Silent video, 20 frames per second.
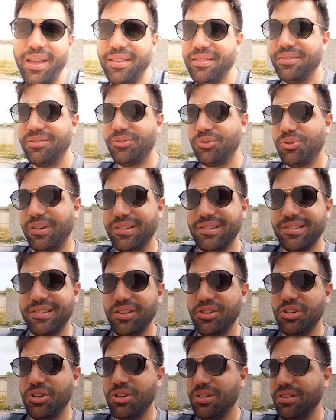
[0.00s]
then
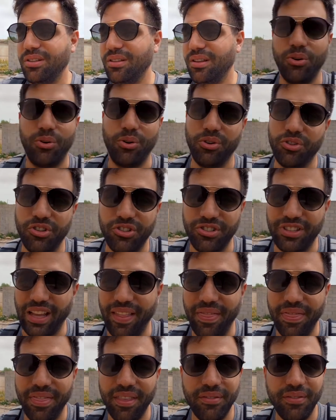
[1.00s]
transition or just
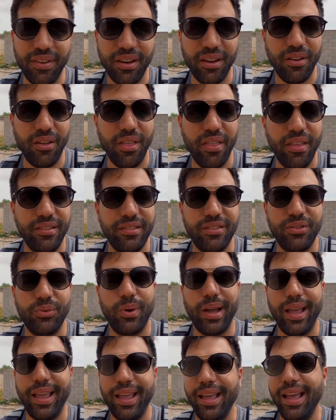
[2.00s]
end the video this
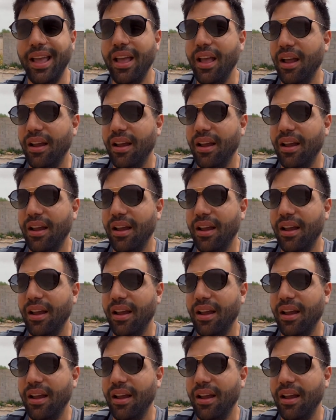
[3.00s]
way.